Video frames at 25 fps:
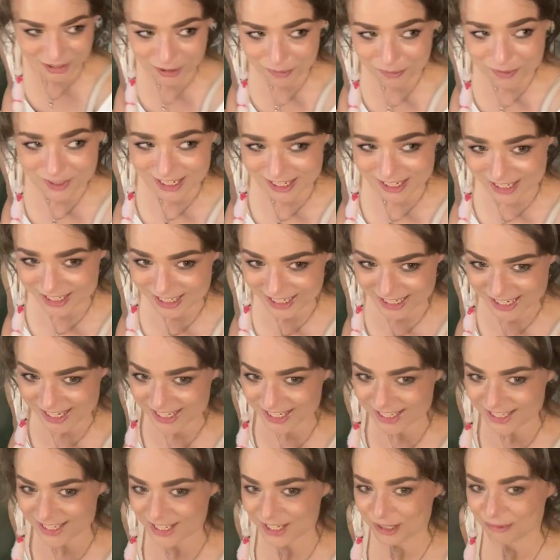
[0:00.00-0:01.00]
hope
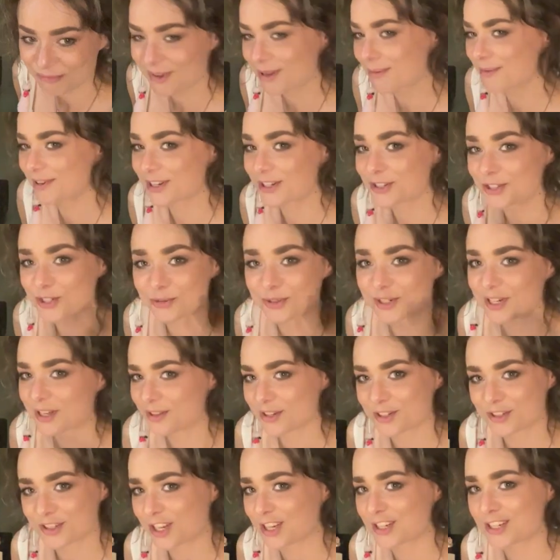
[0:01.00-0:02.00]
Sunday. Maybe I'll do
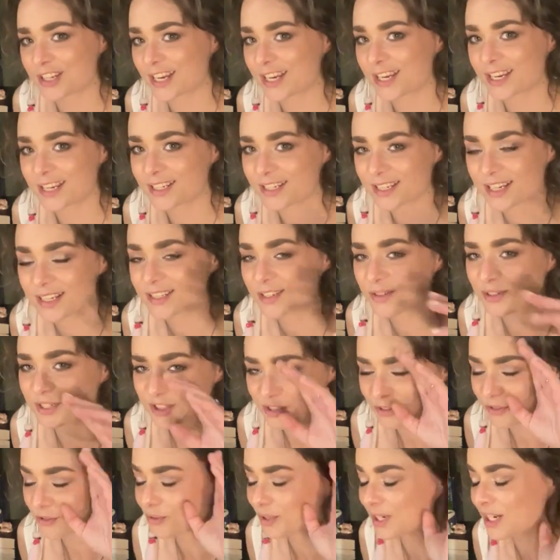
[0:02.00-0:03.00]
another Sunday and then the
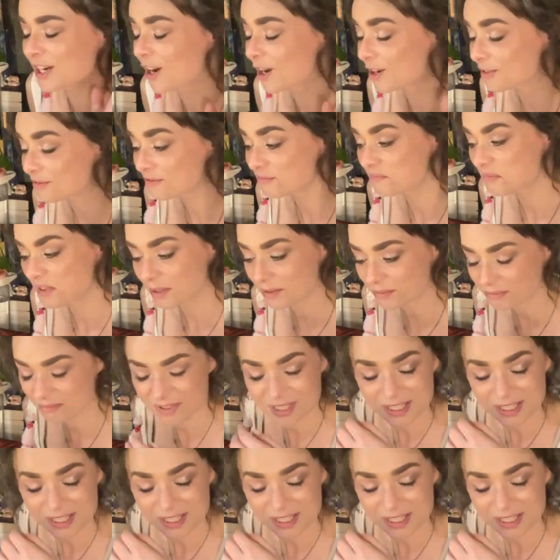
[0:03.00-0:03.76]
rest of the week off. Maybe.